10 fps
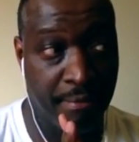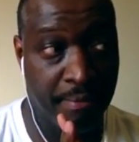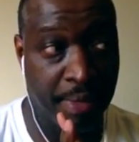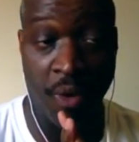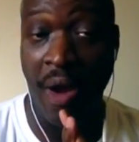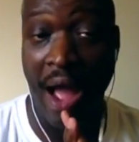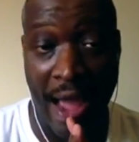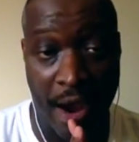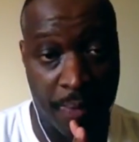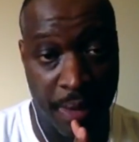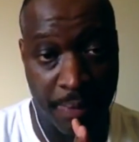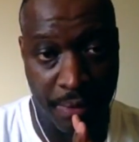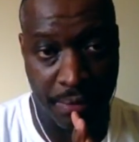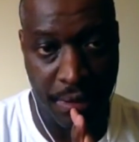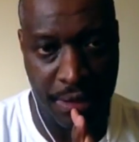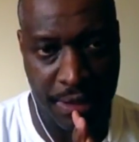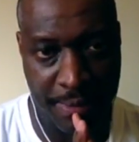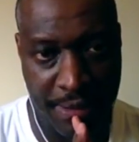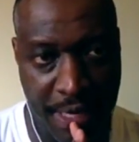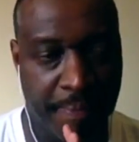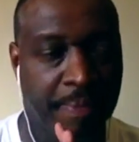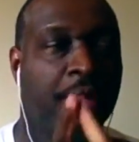they don't hire people in the summertime.